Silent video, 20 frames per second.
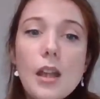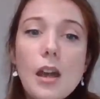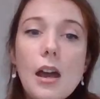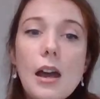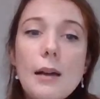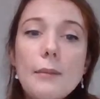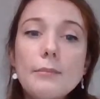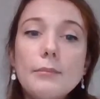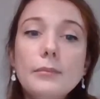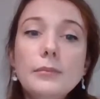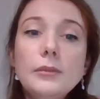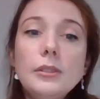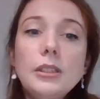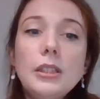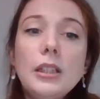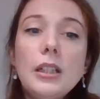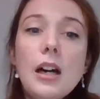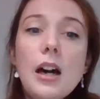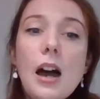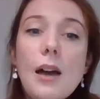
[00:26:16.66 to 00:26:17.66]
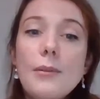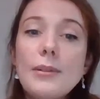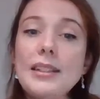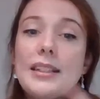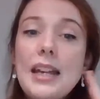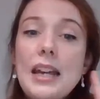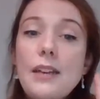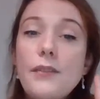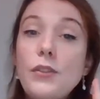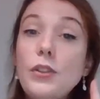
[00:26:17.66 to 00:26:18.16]
I would
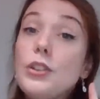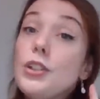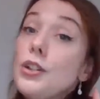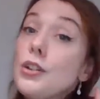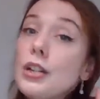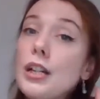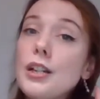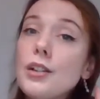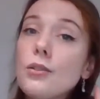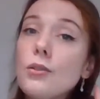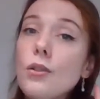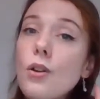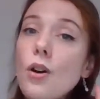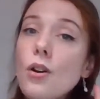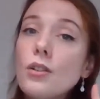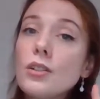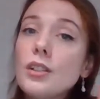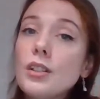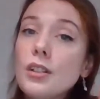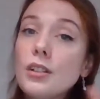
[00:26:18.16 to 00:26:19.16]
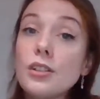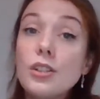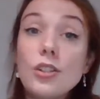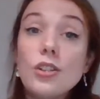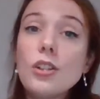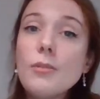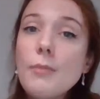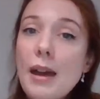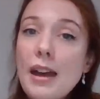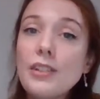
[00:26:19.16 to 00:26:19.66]
say if you do clinical logs, do
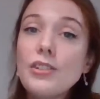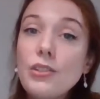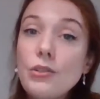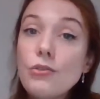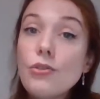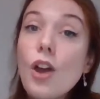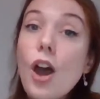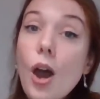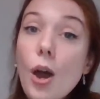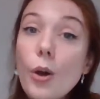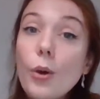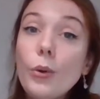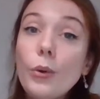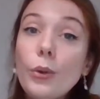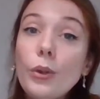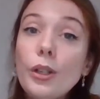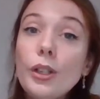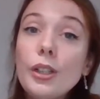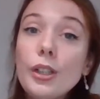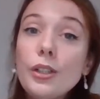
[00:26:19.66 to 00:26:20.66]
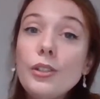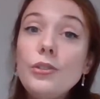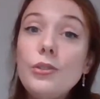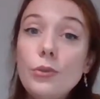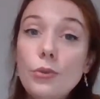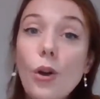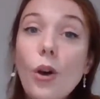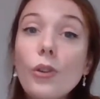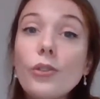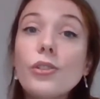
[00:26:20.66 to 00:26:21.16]
them as you go. Do
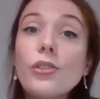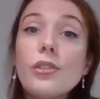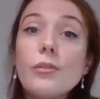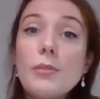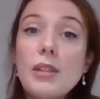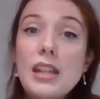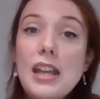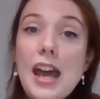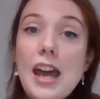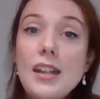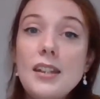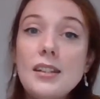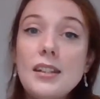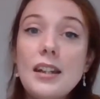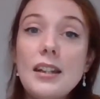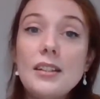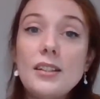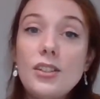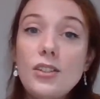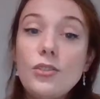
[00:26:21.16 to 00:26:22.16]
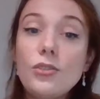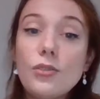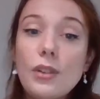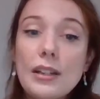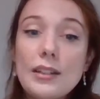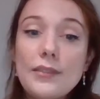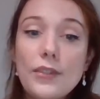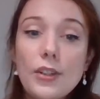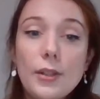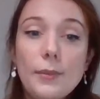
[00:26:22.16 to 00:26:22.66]
not do them at the end. It's too
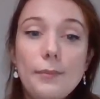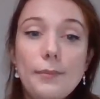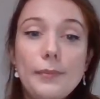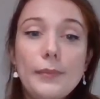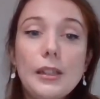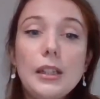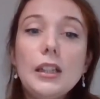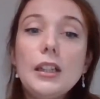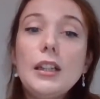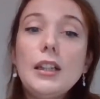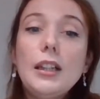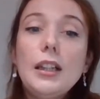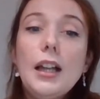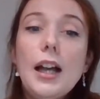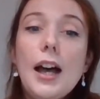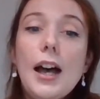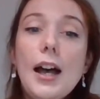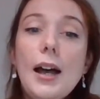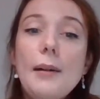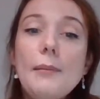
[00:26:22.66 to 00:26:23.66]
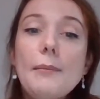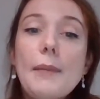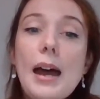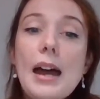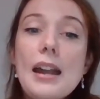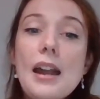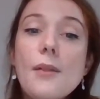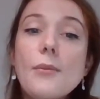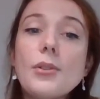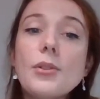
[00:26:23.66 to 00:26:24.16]
stressful. And
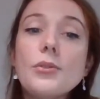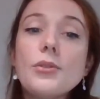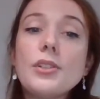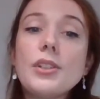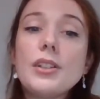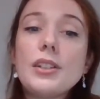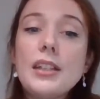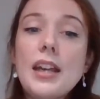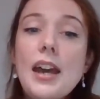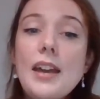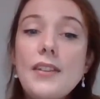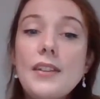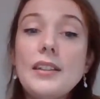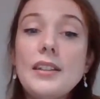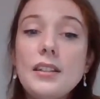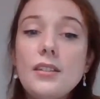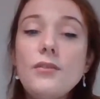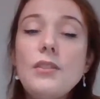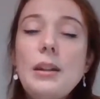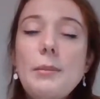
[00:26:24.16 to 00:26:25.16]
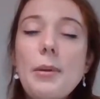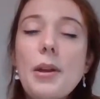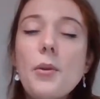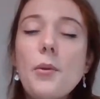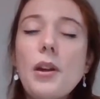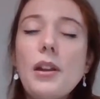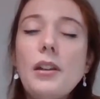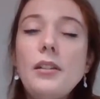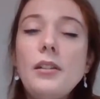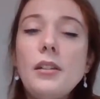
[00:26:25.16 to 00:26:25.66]
I would also say, this is a really big
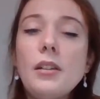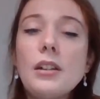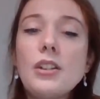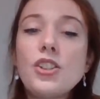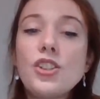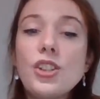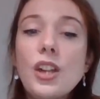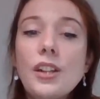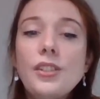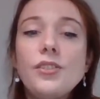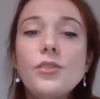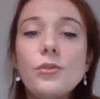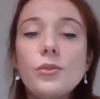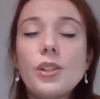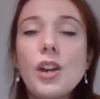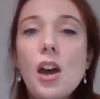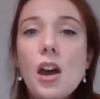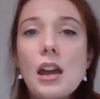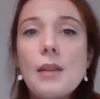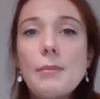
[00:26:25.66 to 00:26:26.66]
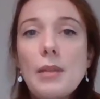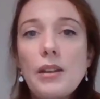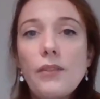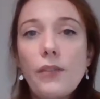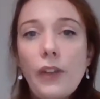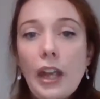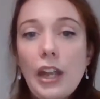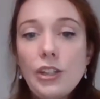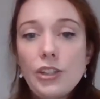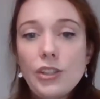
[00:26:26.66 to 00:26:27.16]
one, schedule time in
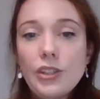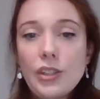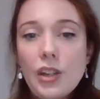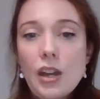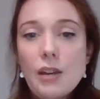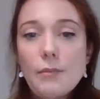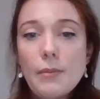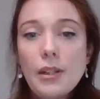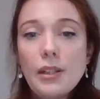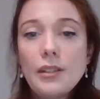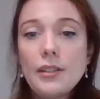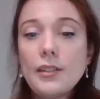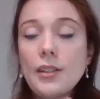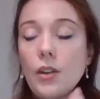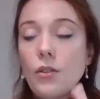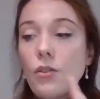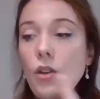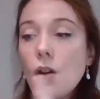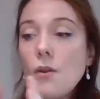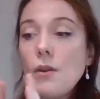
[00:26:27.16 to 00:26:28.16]
for each assignment. So